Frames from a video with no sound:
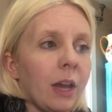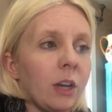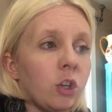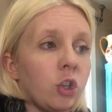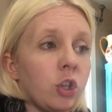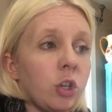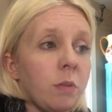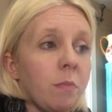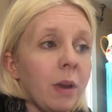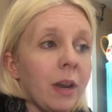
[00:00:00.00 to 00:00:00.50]

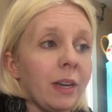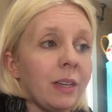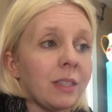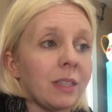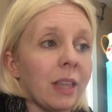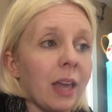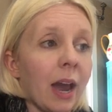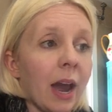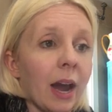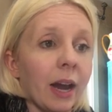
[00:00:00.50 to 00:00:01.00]
And she
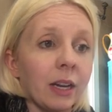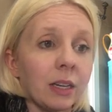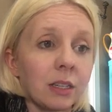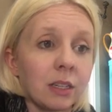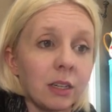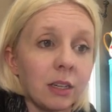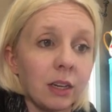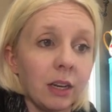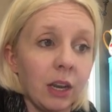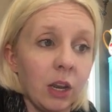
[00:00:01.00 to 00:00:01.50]
makes
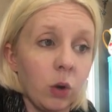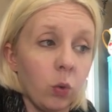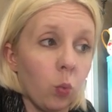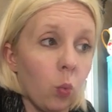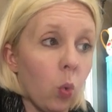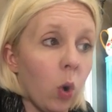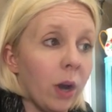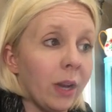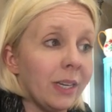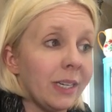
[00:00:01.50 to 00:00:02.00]
that
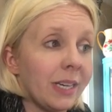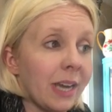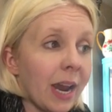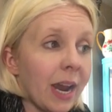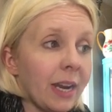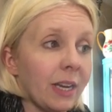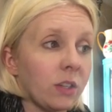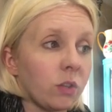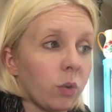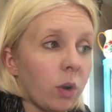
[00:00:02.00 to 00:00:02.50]
in one
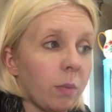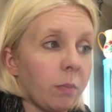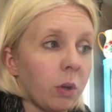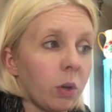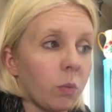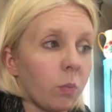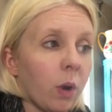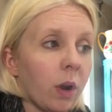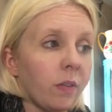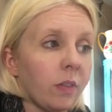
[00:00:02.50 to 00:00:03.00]
day. So I'm
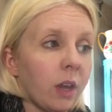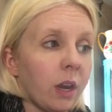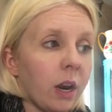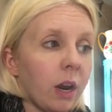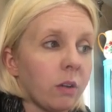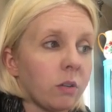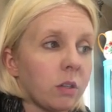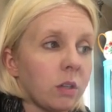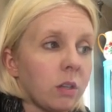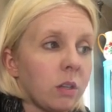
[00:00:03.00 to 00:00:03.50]
gonna write
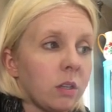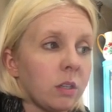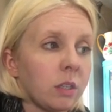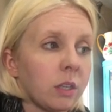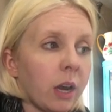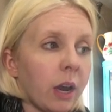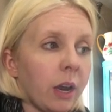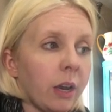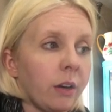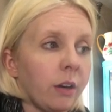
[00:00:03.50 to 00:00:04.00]
that out to the
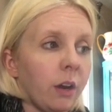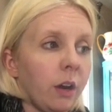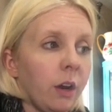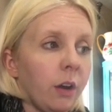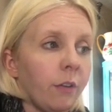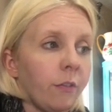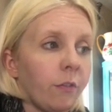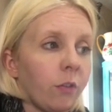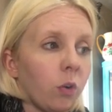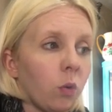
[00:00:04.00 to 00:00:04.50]
side.
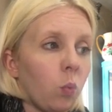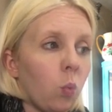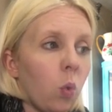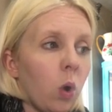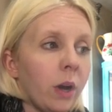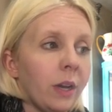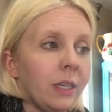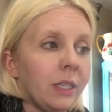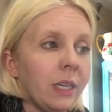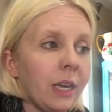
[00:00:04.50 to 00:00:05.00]
For
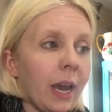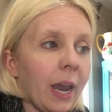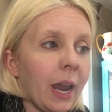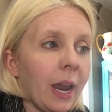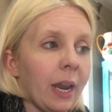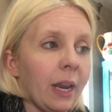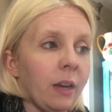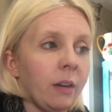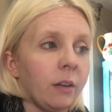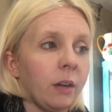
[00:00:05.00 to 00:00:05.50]
one
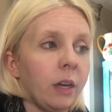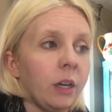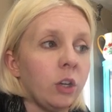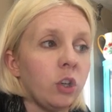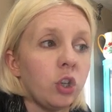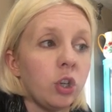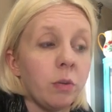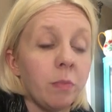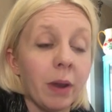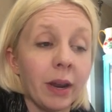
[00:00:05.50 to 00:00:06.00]
day,
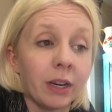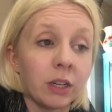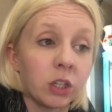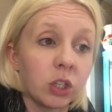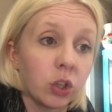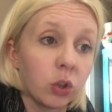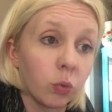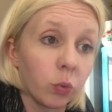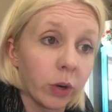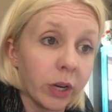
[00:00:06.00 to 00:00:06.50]
she
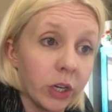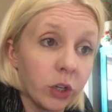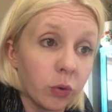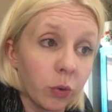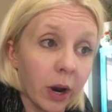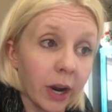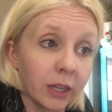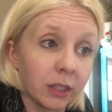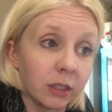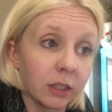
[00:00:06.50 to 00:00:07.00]
makes three
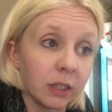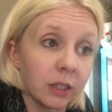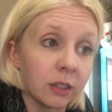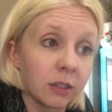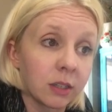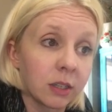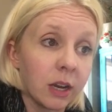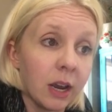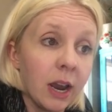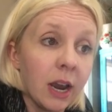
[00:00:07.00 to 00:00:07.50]

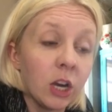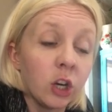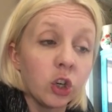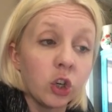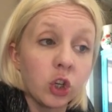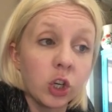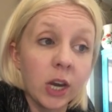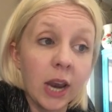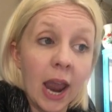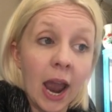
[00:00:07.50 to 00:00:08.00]
dresses.
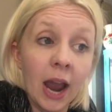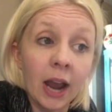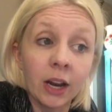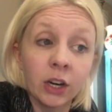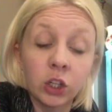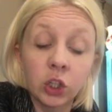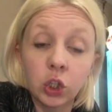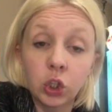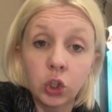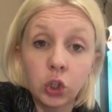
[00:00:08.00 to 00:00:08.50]
She
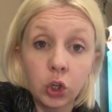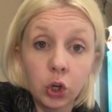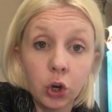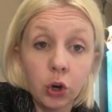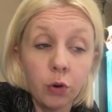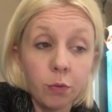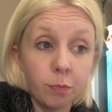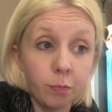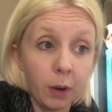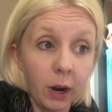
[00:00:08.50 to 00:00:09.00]
adds
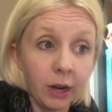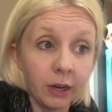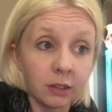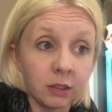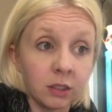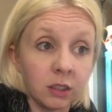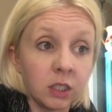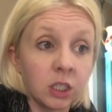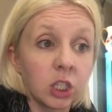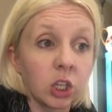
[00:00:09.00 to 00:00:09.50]
two
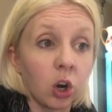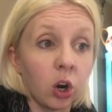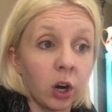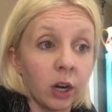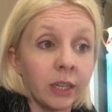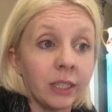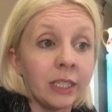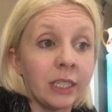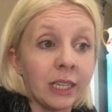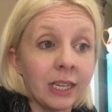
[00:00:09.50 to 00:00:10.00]
buttons
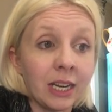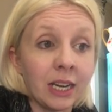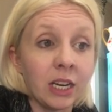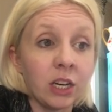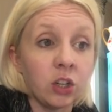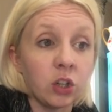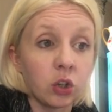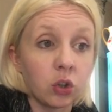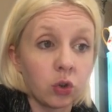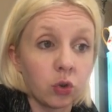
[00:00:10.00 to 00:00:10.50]
onto
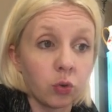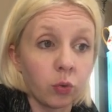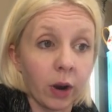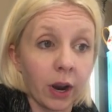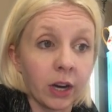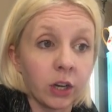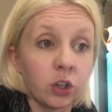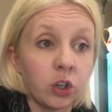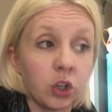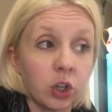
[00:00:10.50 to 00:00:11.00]
each
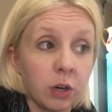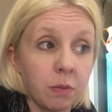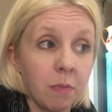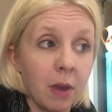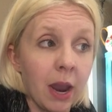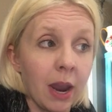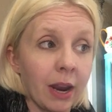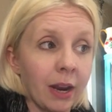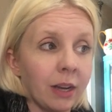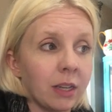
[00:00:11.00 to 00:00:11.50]
dress she
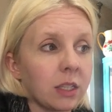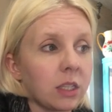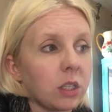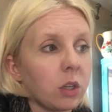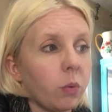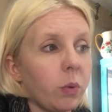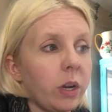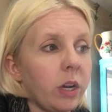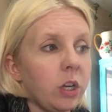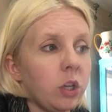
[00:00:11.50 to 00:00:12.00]
makes.
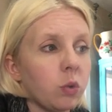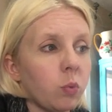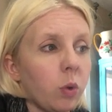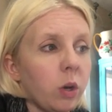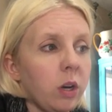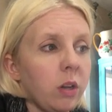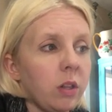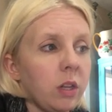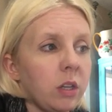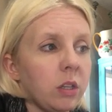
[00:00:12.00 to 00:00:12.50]
So each
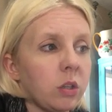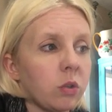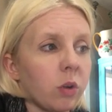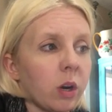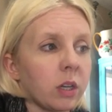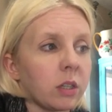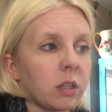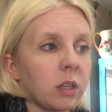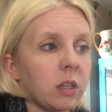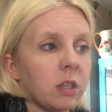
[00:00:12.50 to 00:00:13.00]
one of these
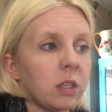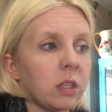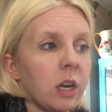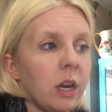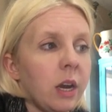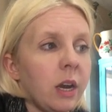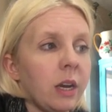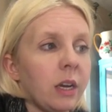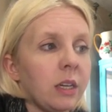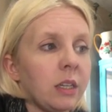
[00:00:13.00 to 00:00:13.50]

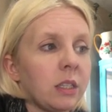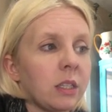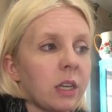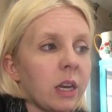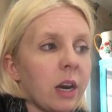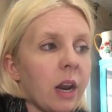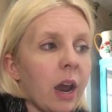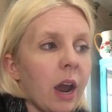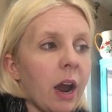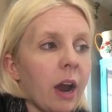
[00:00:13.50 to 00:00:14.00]
dresses
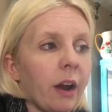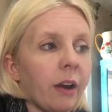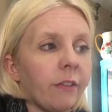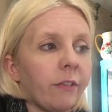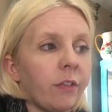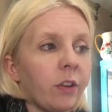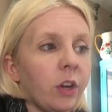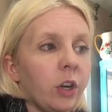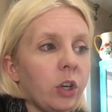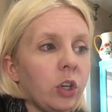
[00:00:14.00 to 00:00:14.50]
is gonna
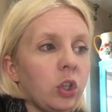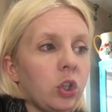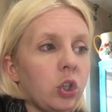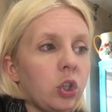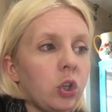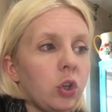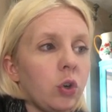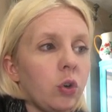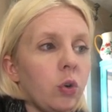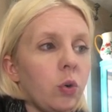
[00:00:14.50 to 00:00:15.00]
have
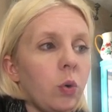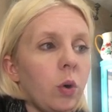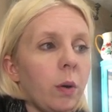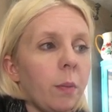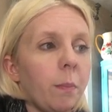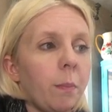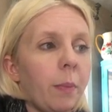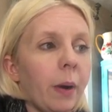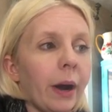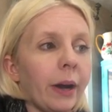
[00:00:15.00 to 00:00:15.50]

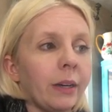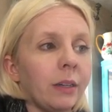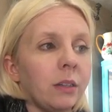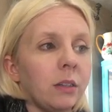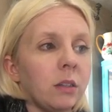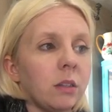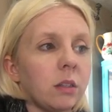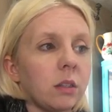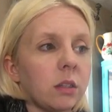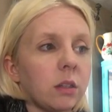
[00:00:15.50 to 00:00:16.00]
two
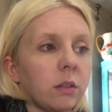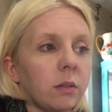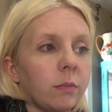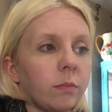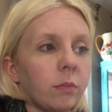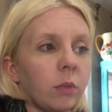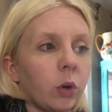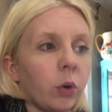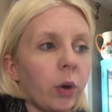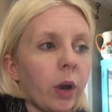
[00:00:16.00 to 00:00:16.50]
buttons,
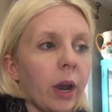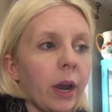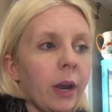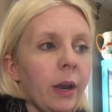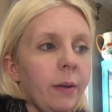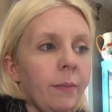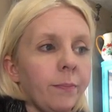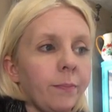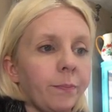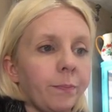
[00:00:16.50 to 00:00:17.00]

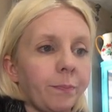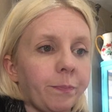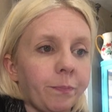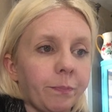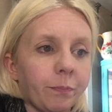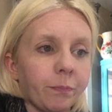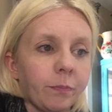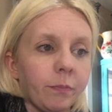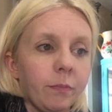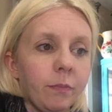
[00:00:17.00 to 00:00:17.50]
okay?
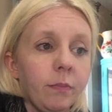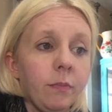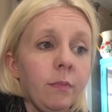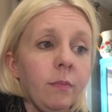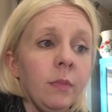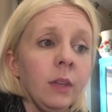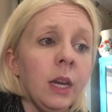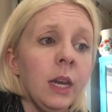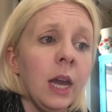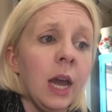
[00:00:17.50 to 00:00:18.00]

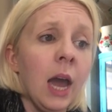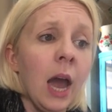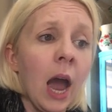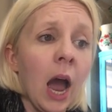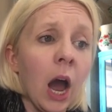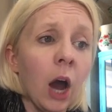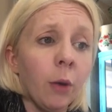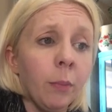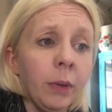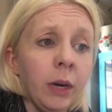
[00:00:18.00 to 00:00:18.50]

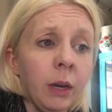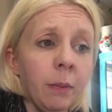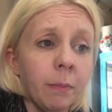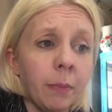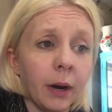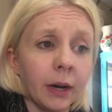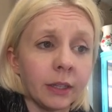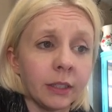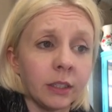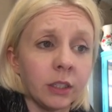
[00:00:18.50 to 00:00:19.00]
How many
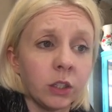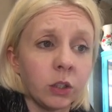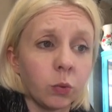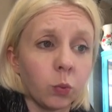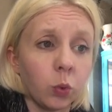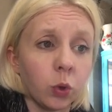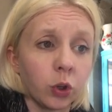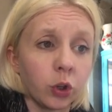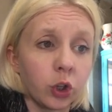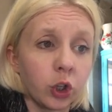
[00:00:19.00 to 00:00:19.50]

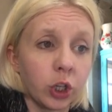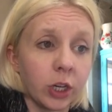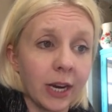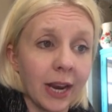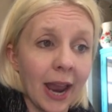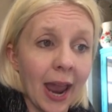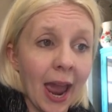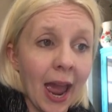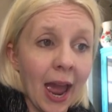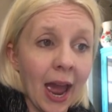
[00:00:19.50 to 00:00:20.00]
buttons will
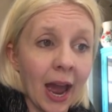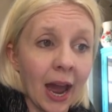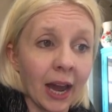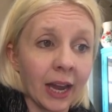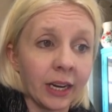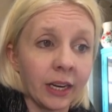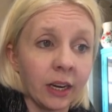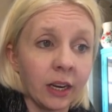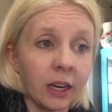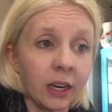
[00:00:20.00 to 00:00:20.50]
she
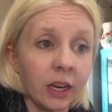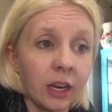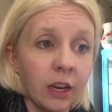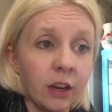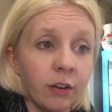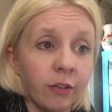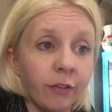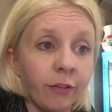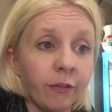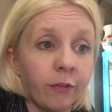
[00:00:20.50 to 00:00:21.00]
add
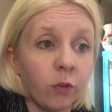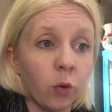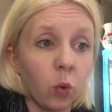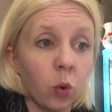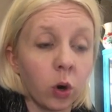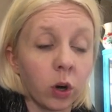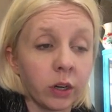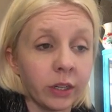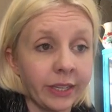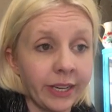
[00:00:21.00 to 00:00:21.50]
in
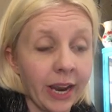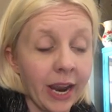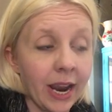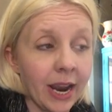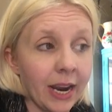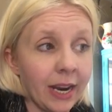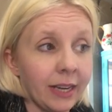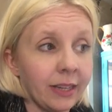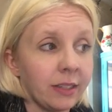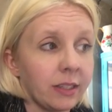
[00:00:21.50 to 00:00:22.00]
four
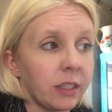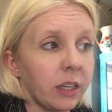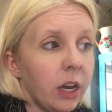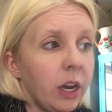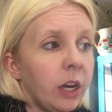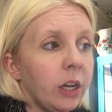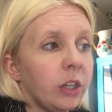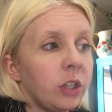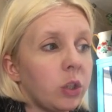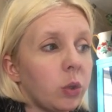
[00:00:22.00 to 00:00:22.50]
days?
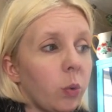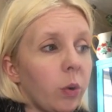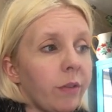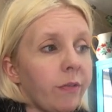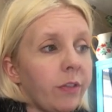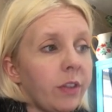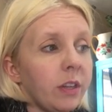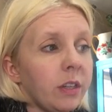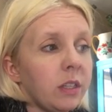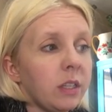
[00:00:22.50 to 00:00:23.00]
So
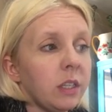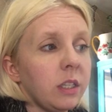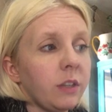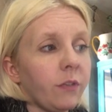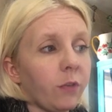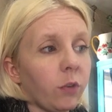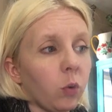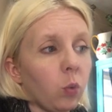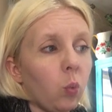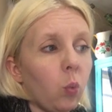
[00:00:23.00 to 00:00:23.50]
if this
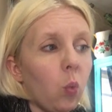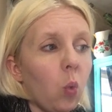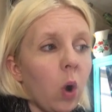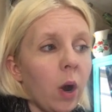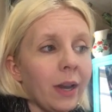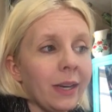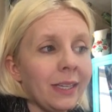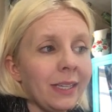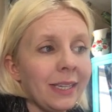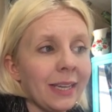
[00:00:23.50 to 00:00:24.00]
is for
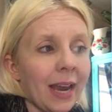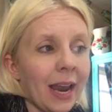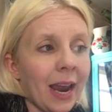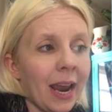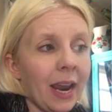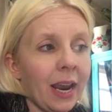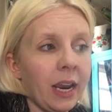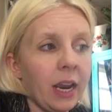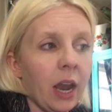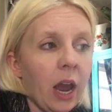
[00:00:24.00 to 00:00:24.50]
one
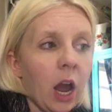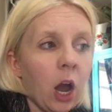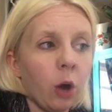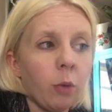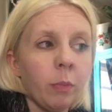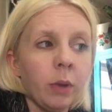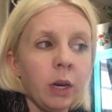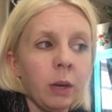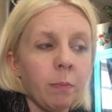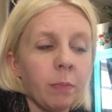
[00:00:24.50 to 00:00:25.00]
day,
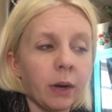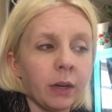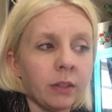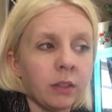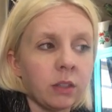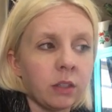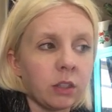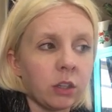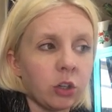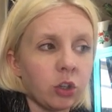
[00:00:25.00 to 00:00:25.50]
how many
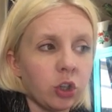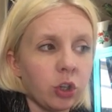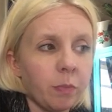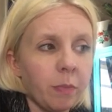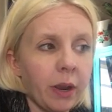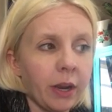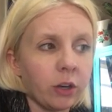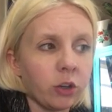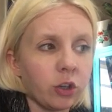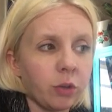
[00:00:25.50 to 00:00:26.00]
buttons does
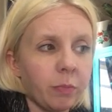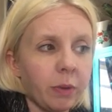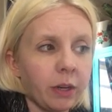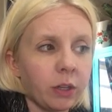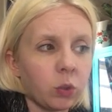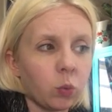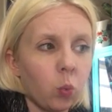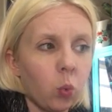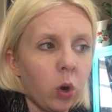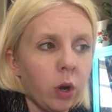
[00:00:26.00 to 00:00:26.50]
she make? She
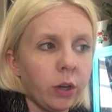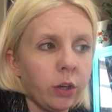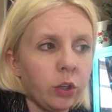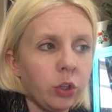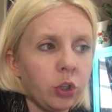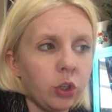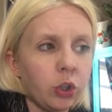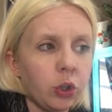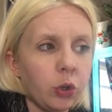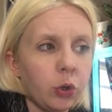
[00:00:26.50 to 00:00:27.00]
makes
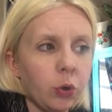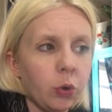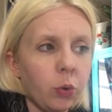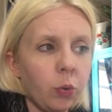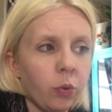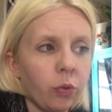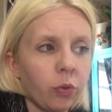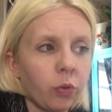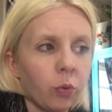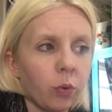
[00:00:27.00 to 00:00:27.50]
one,
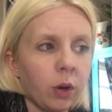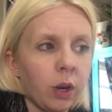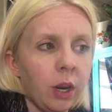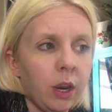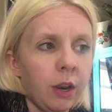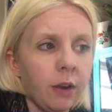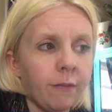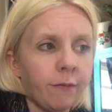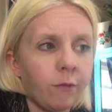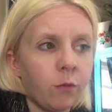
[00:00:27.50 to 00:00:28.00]
two,
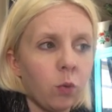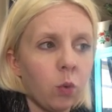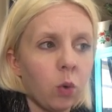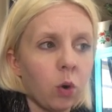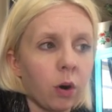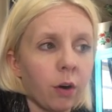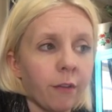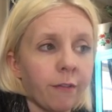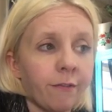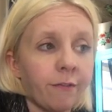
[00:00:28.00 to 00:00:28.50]
three,
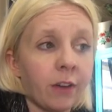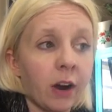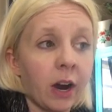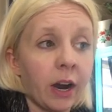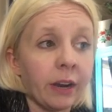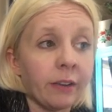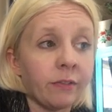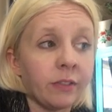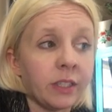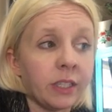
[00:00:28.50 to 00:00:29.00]
four,
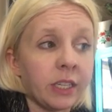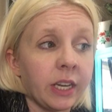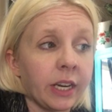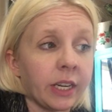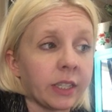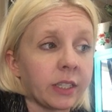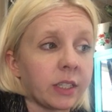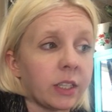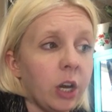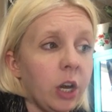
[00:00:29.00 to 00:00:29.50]
five,
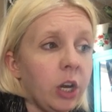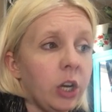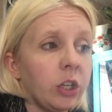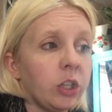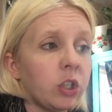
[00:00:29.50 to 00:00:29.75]
six.